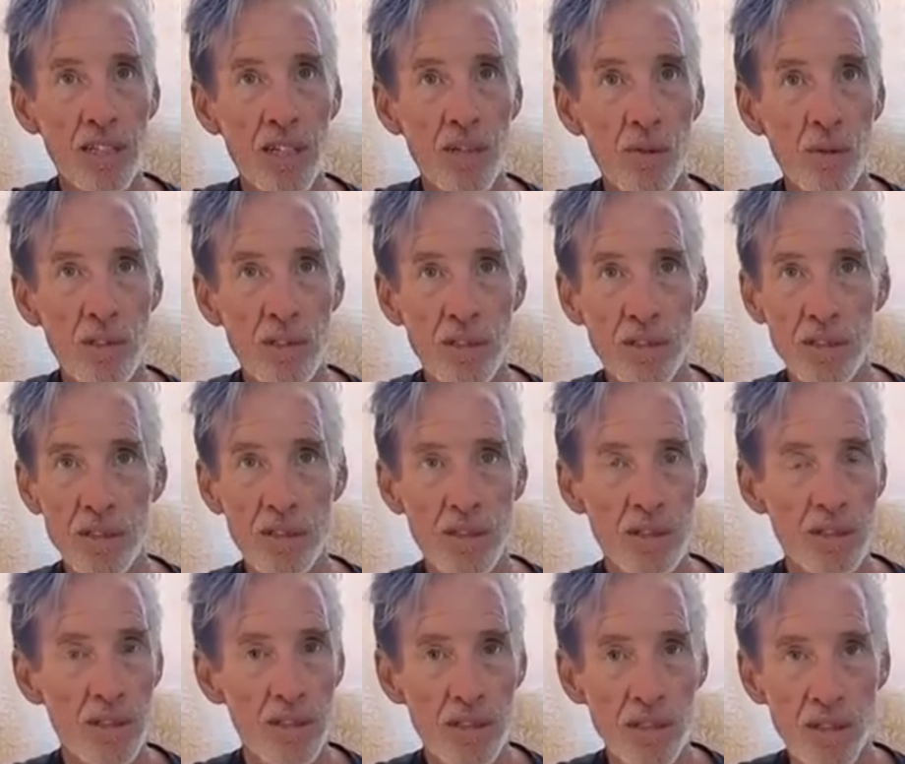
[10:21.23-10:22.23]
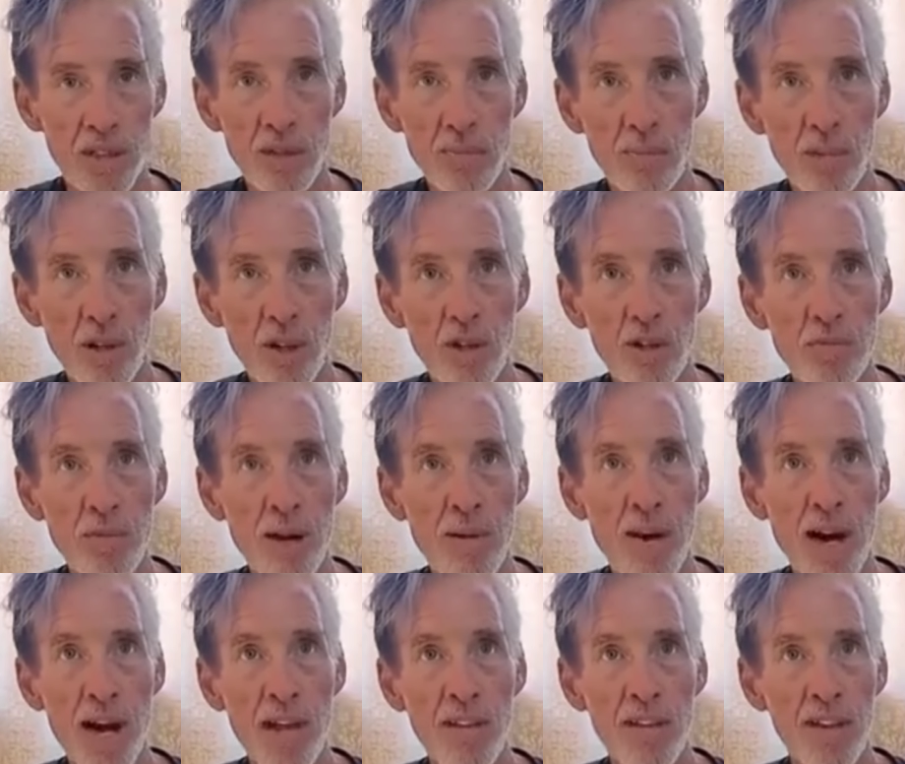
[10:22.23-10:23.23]
So it's, it's it
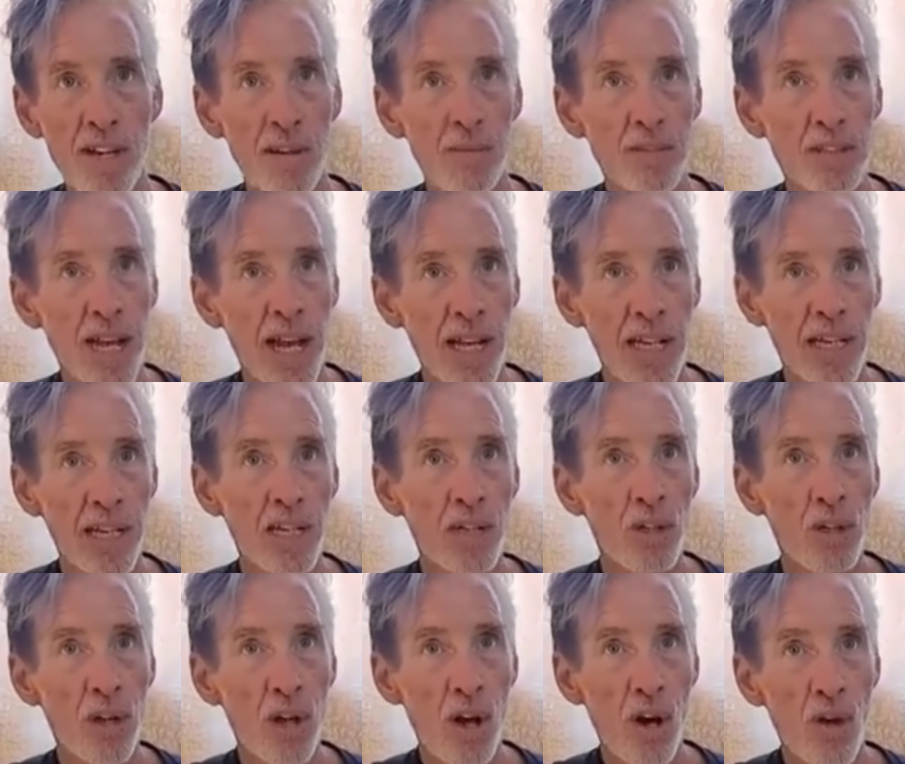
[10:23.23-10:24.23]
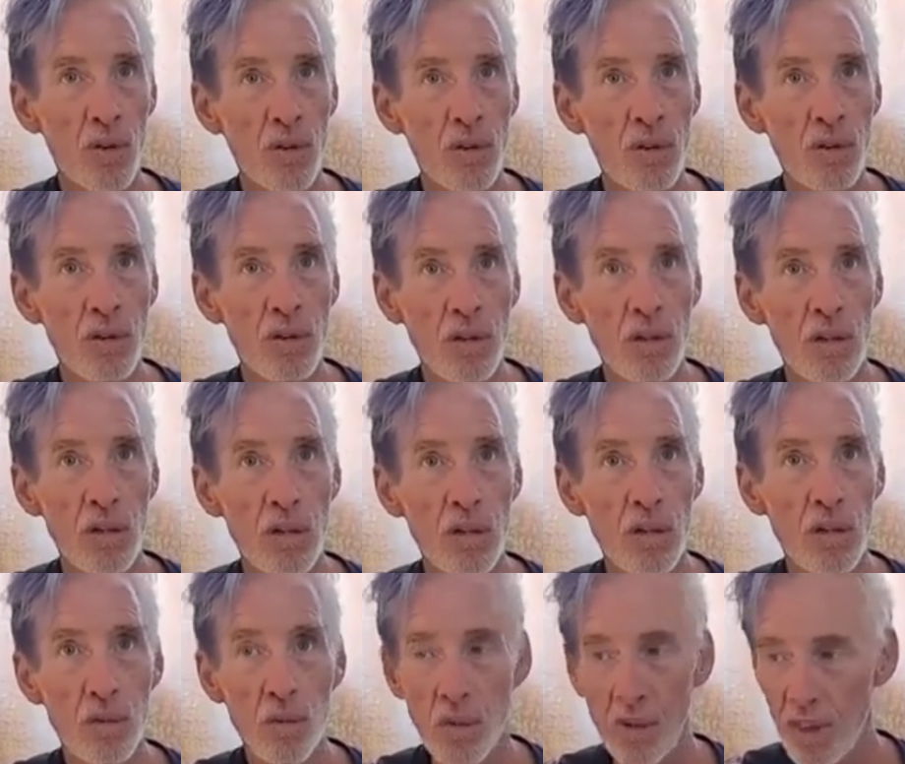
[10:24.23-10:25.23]
blows my mind that I'm standing here alone
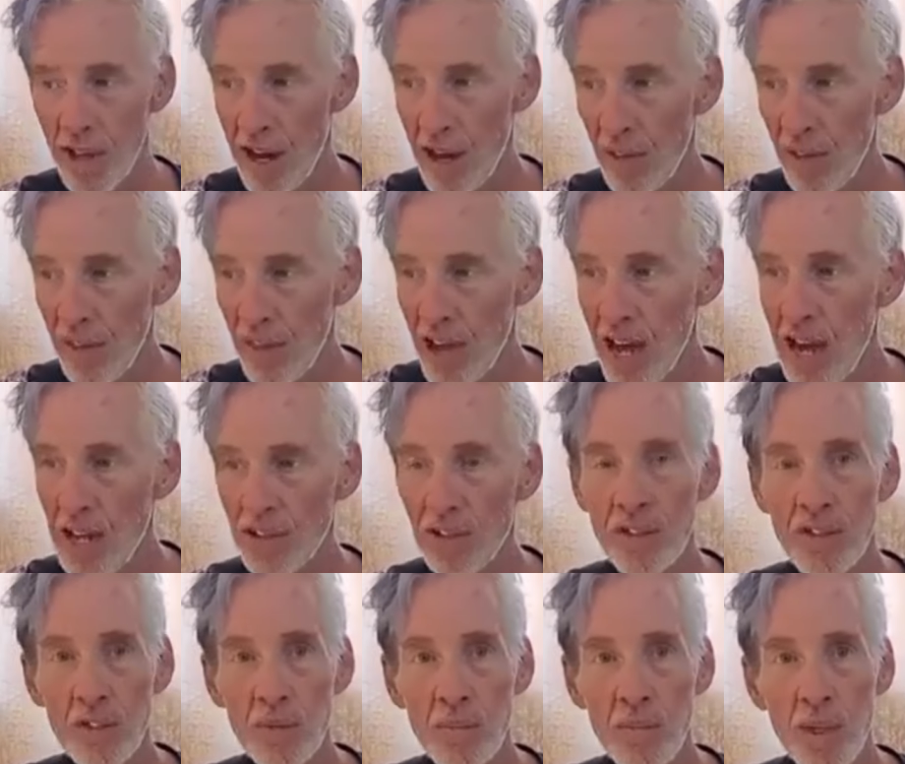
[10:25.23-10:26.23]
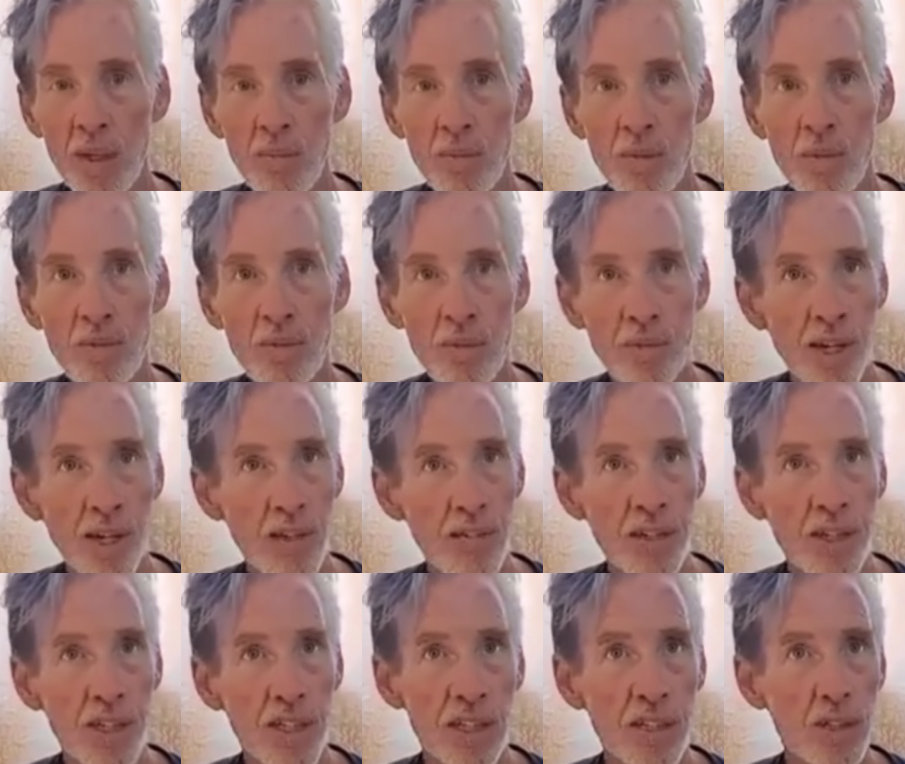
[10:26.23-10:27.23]
without thousands of people
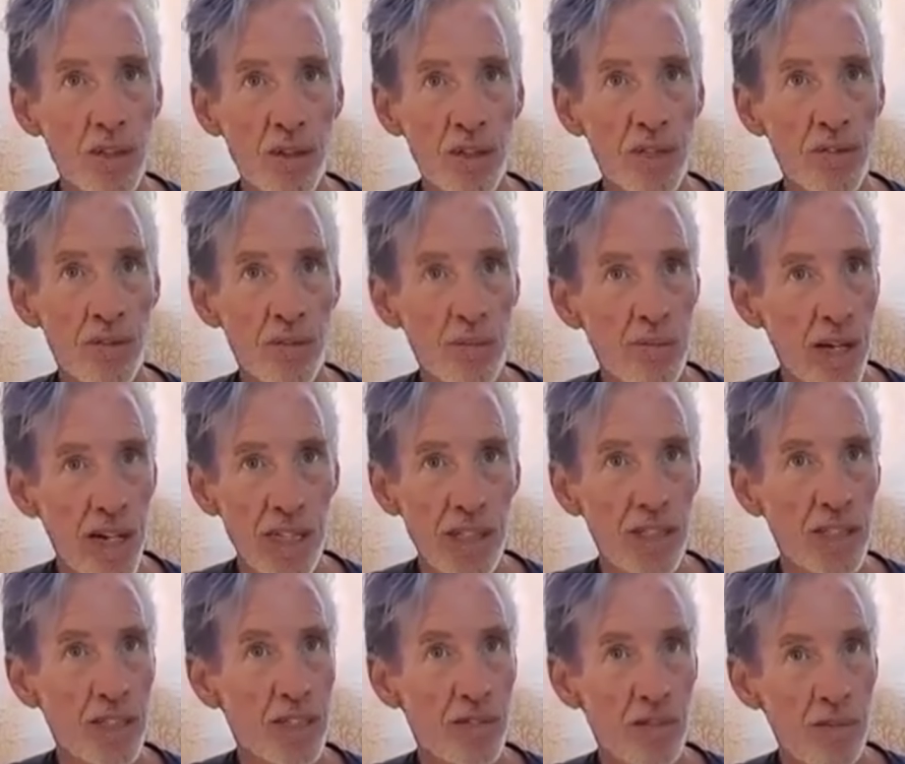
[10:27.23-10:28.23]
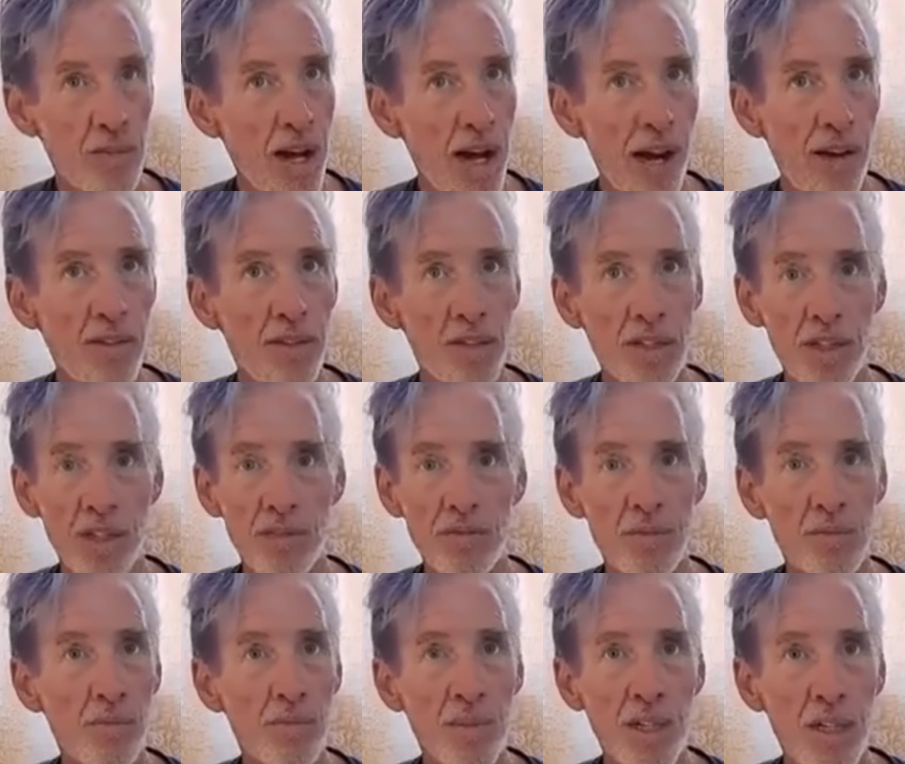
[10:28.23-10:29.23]
from every country, from Asia, from
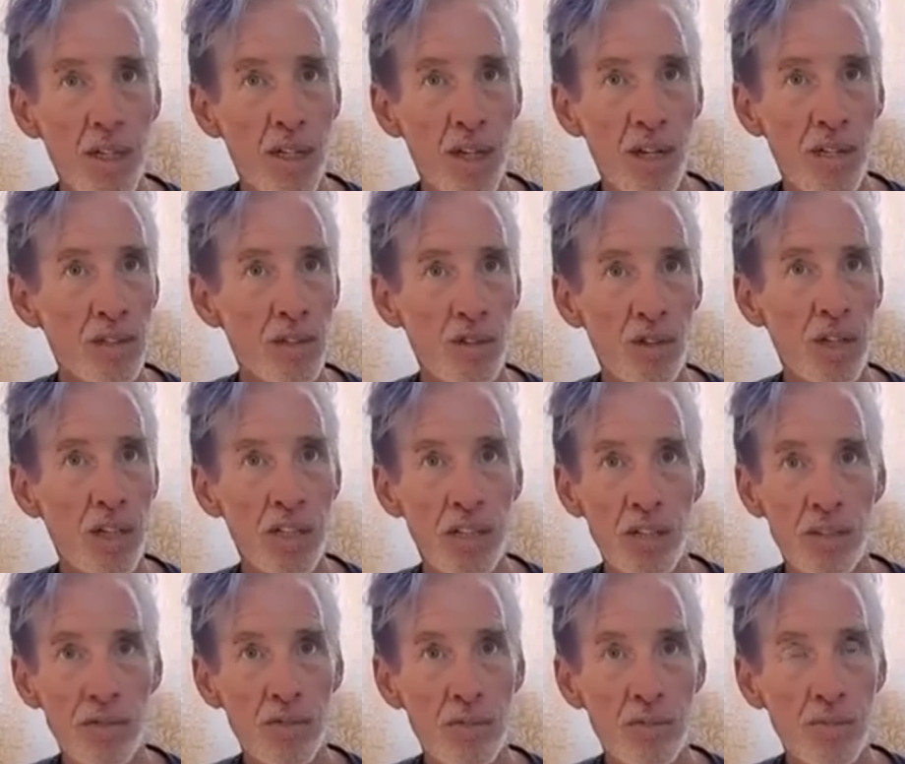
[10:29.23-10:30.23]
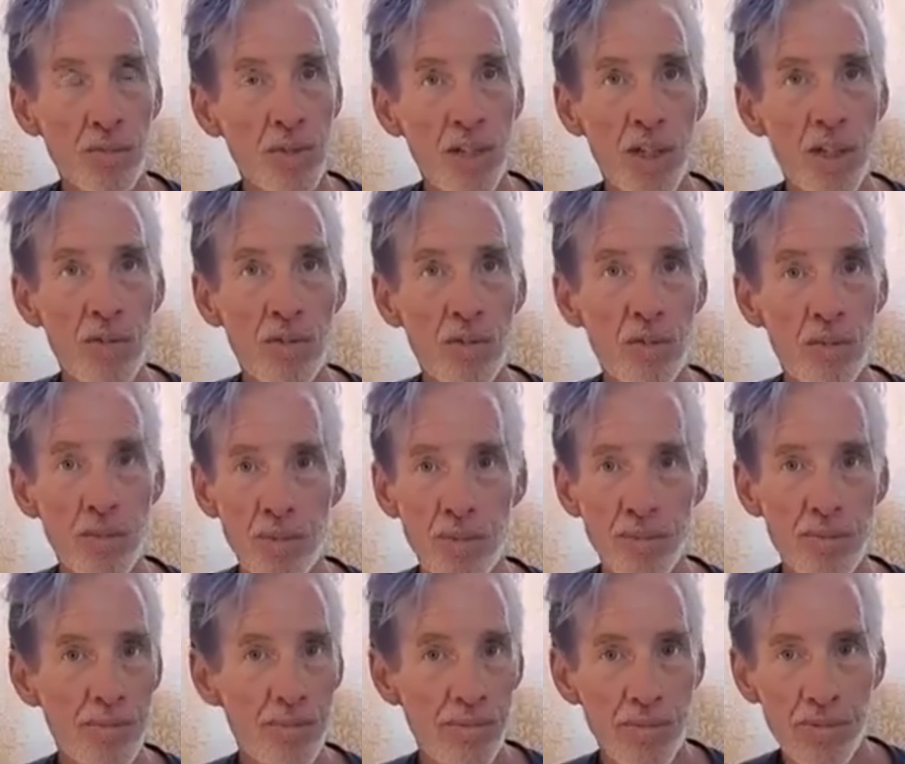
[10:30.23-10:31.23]
Africa, from Australia, from
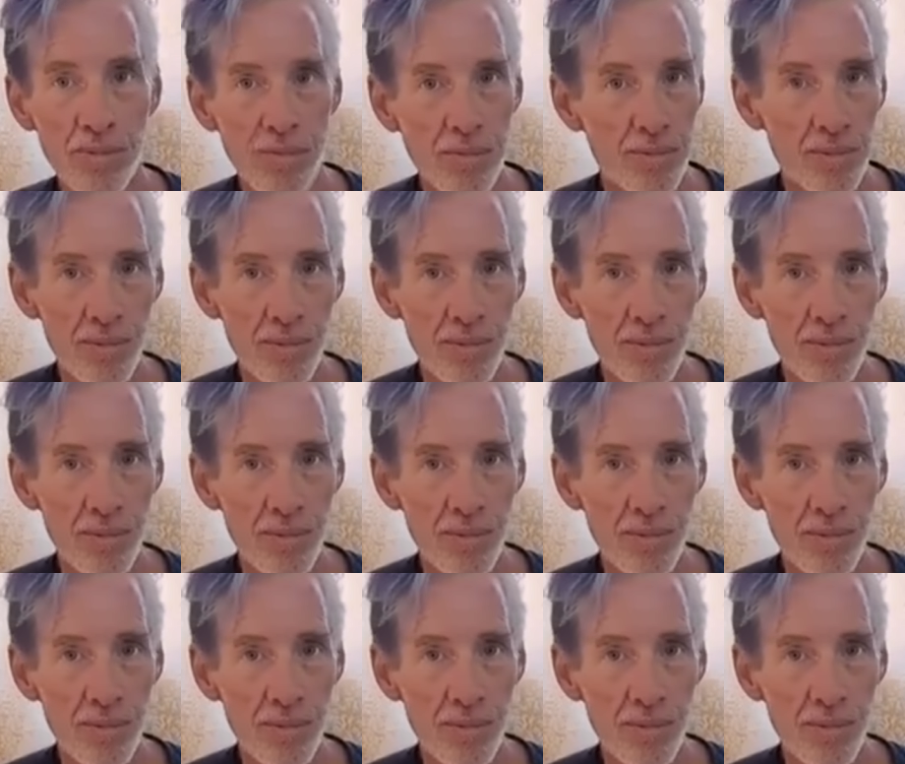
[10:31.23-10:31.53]
from